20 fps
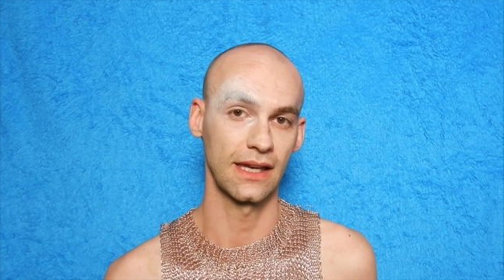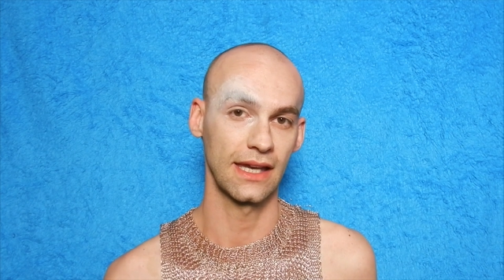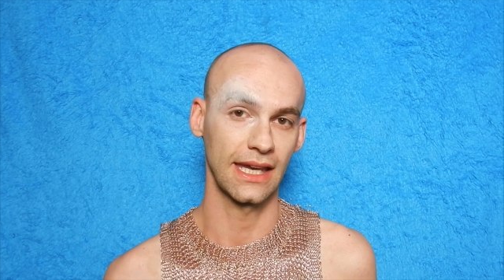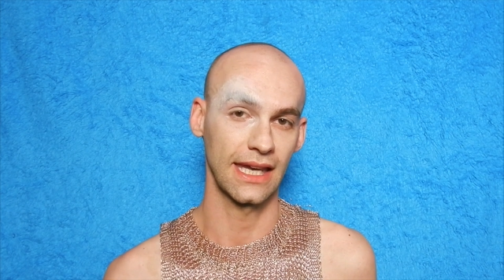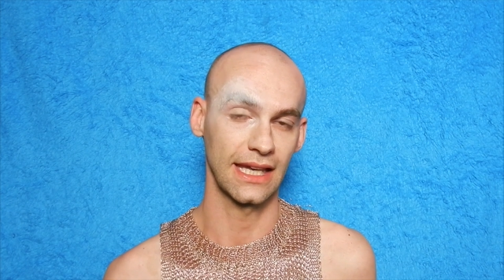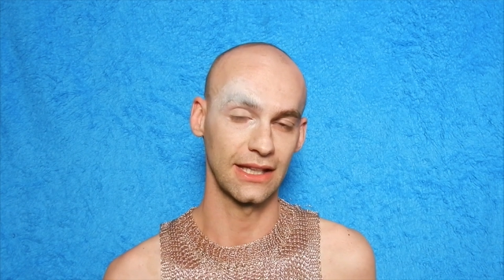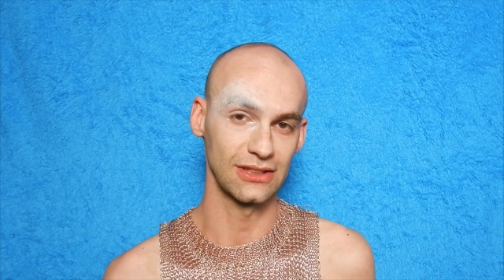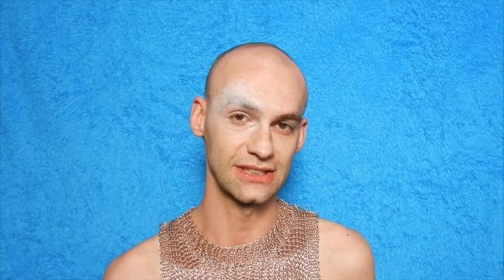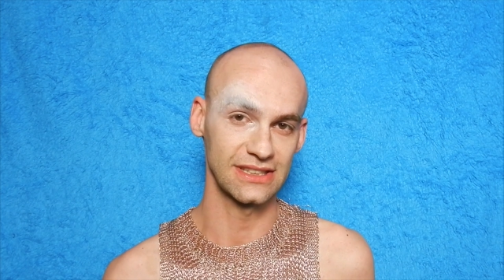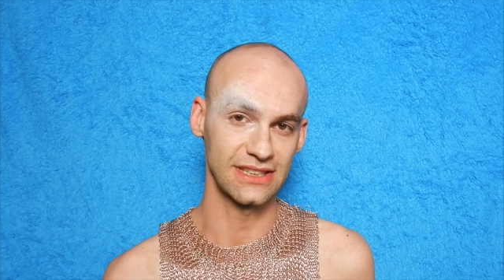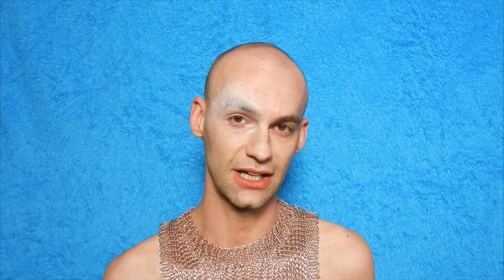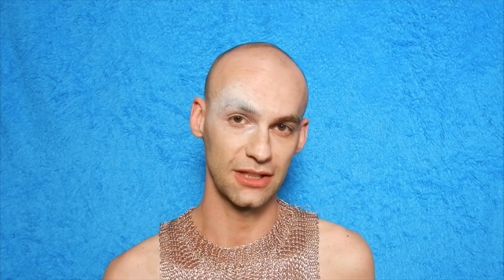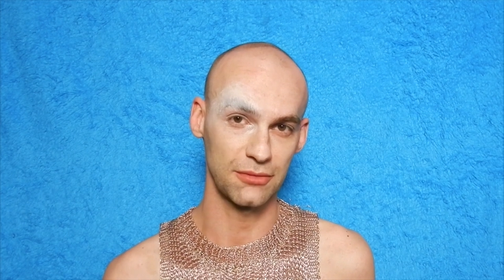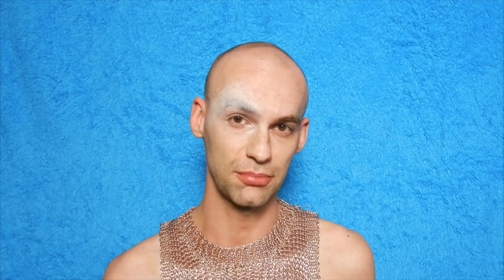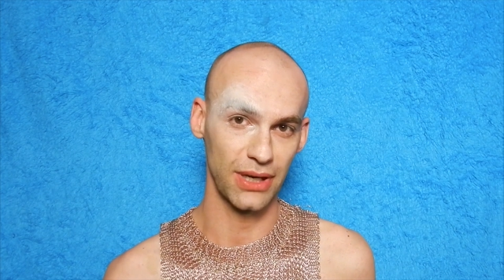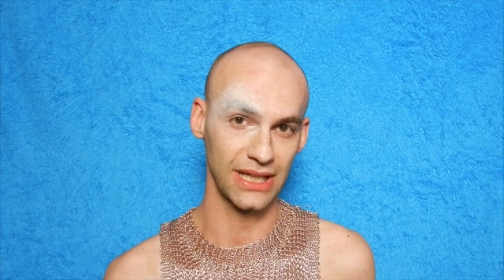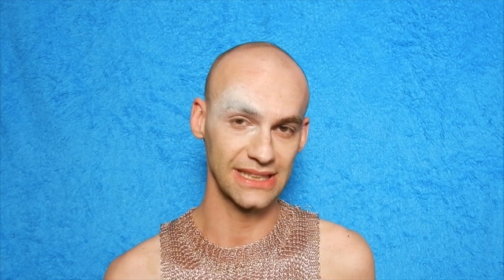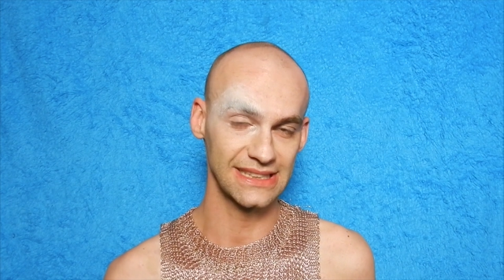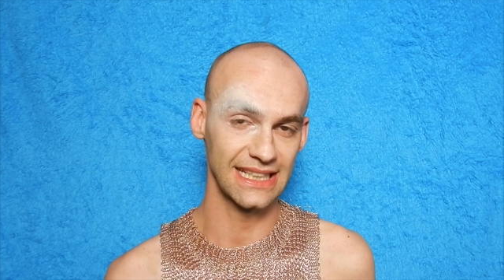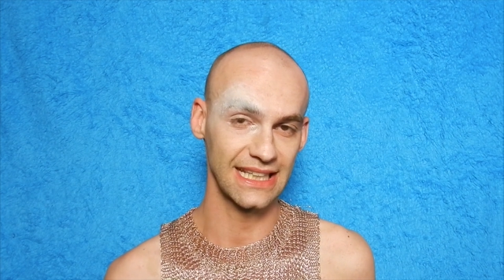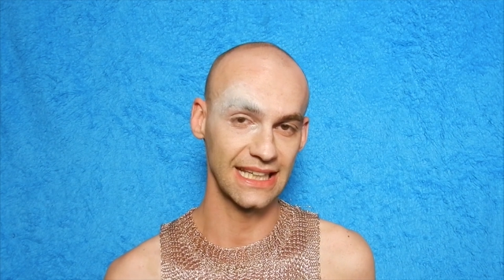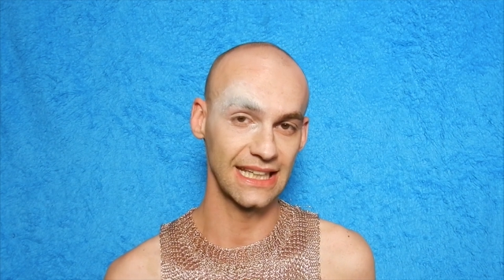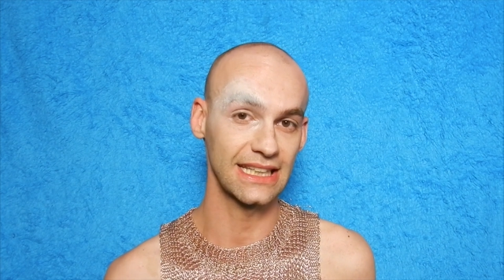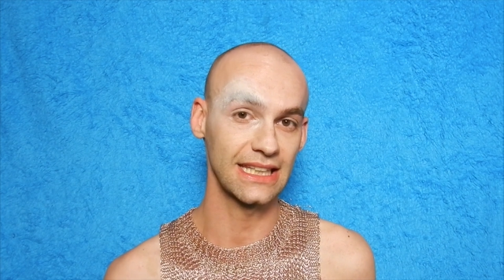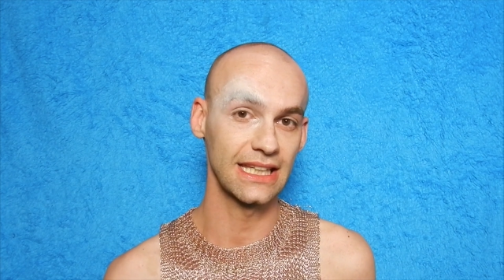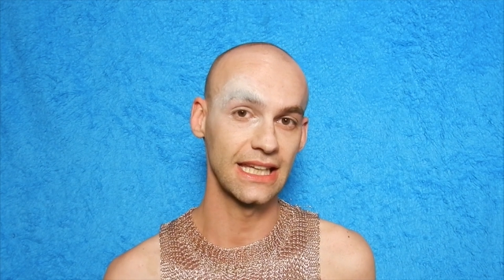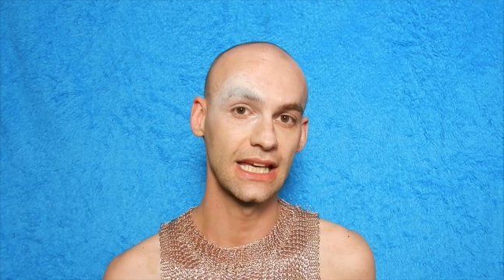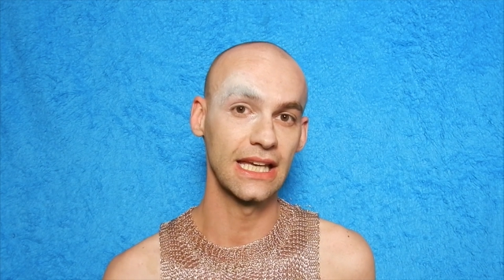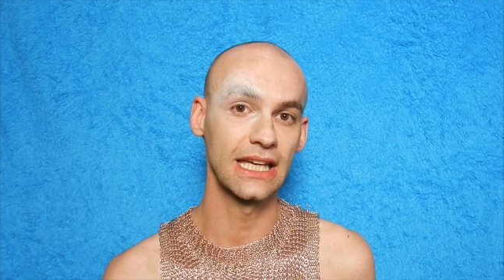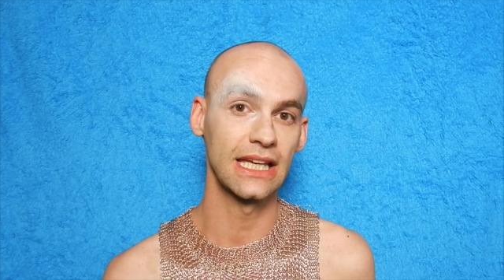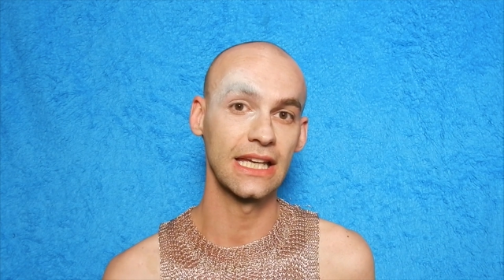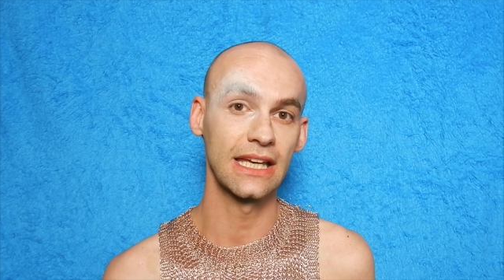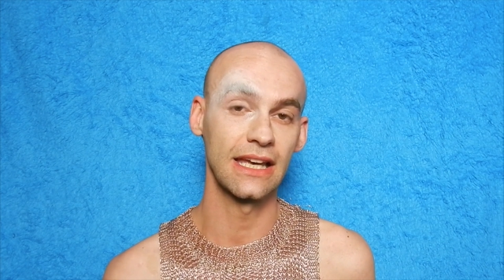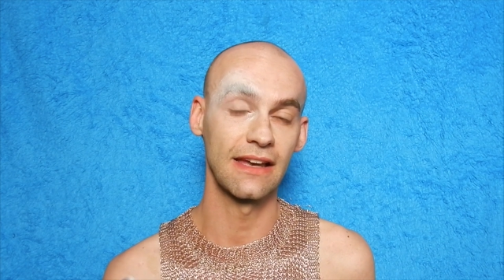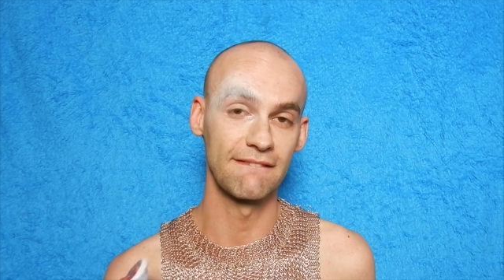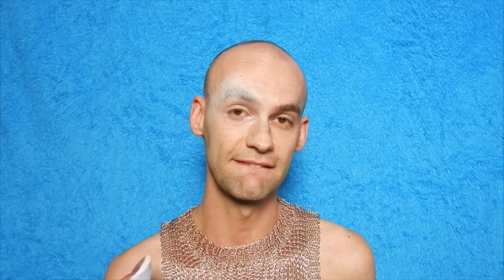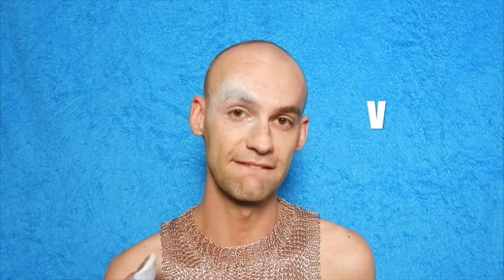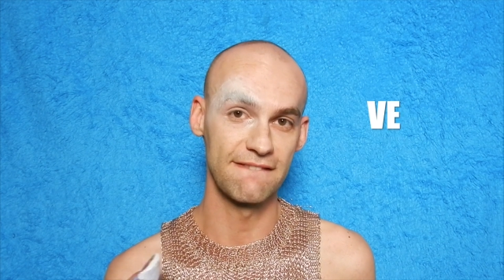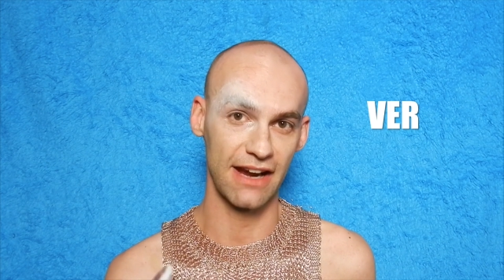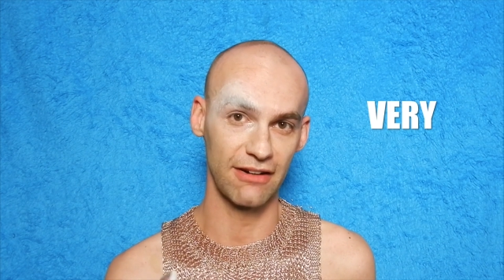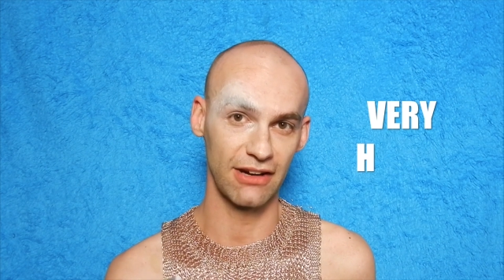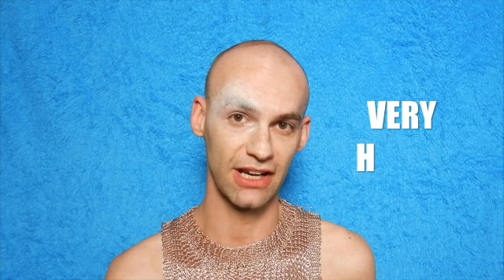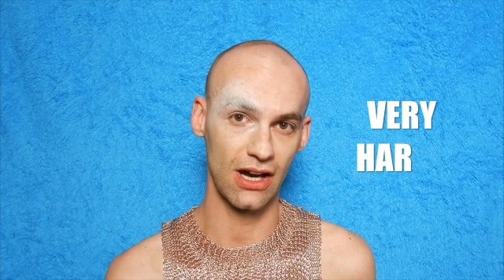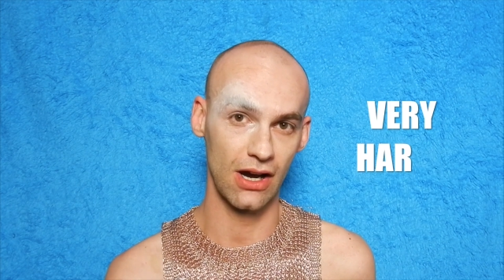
and you start pressing it very